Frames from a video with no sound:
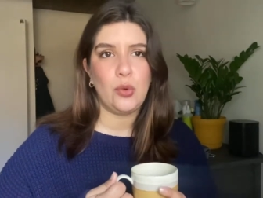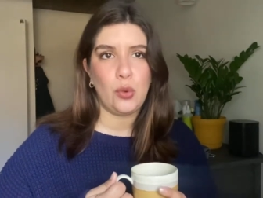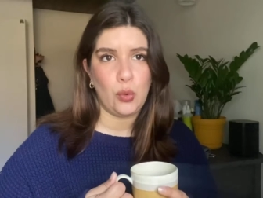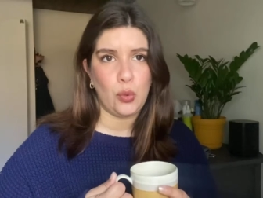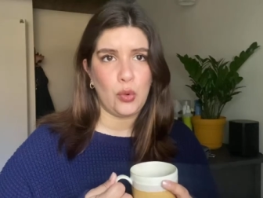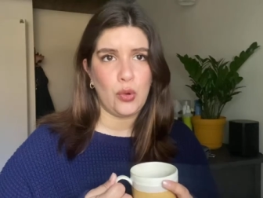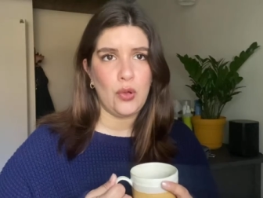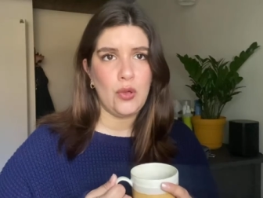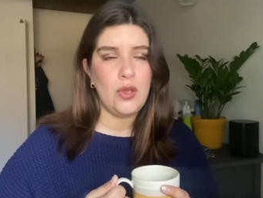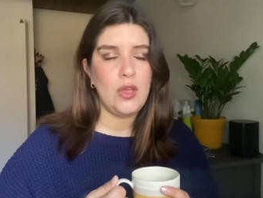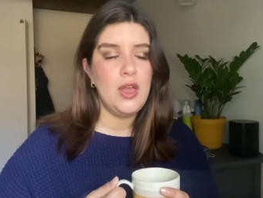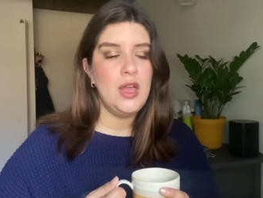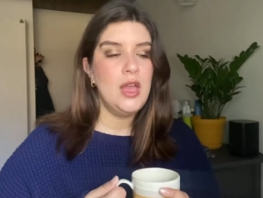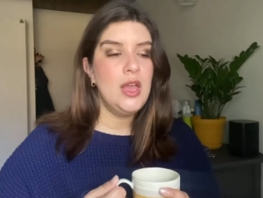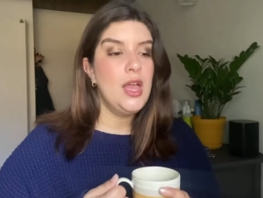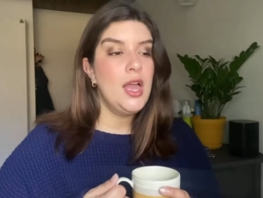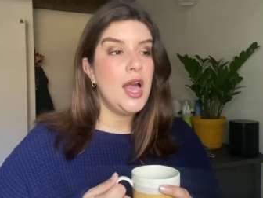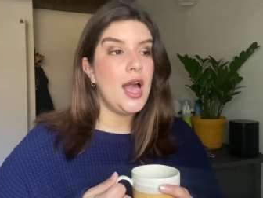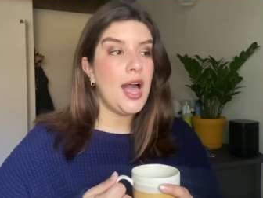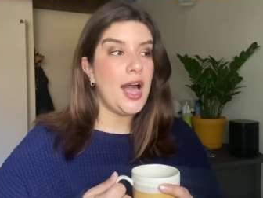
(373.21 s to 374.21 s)
cool.
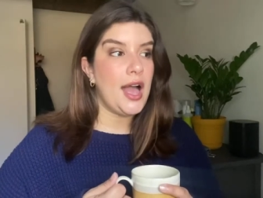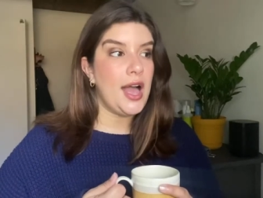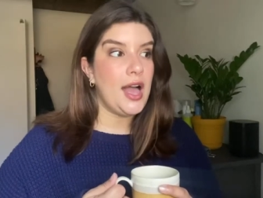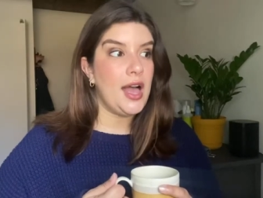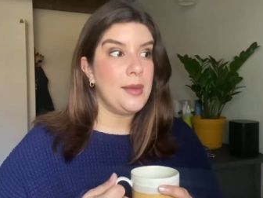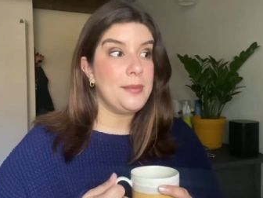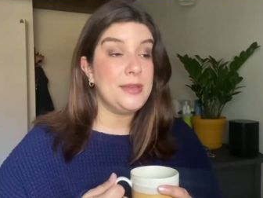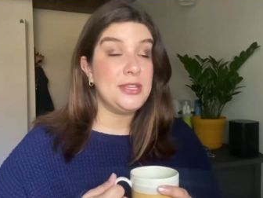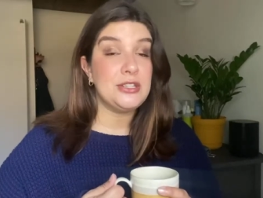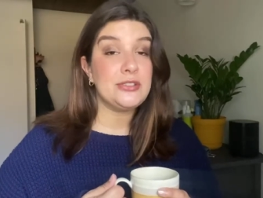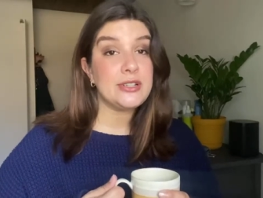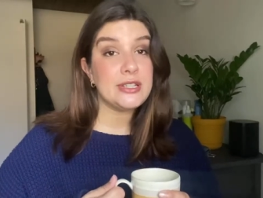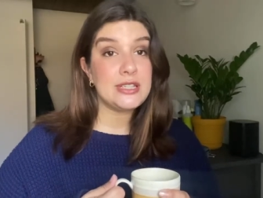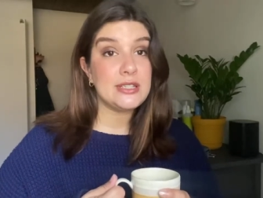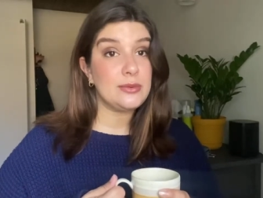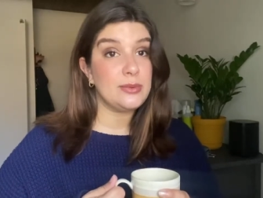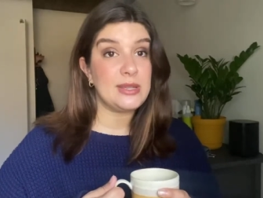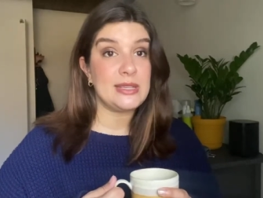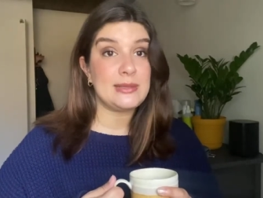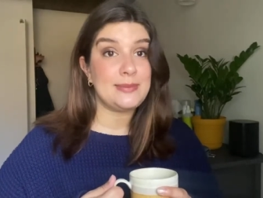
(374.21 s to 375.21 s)
Uh,
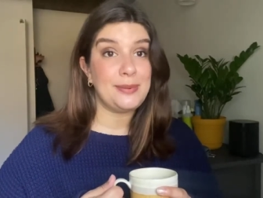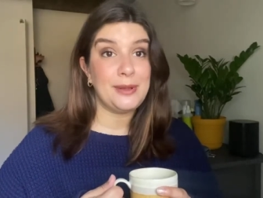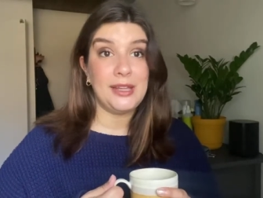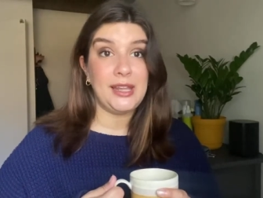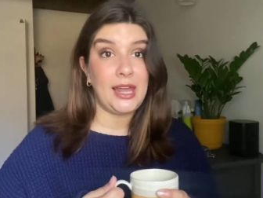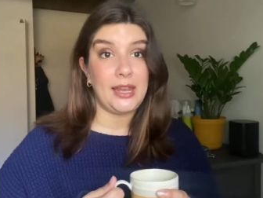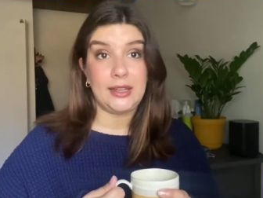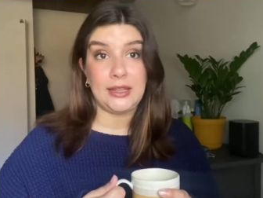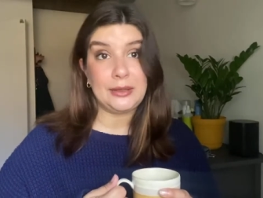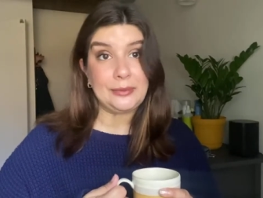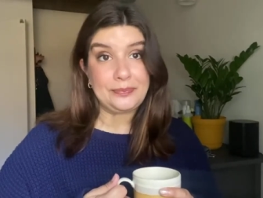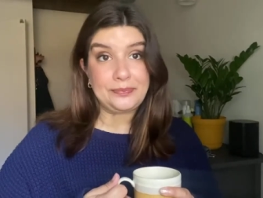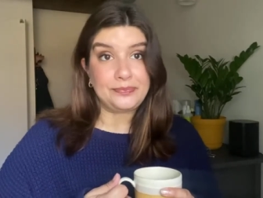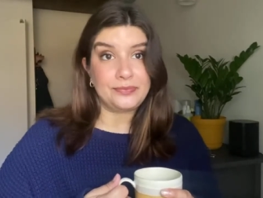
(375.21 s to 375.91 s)
Pinterest was plenty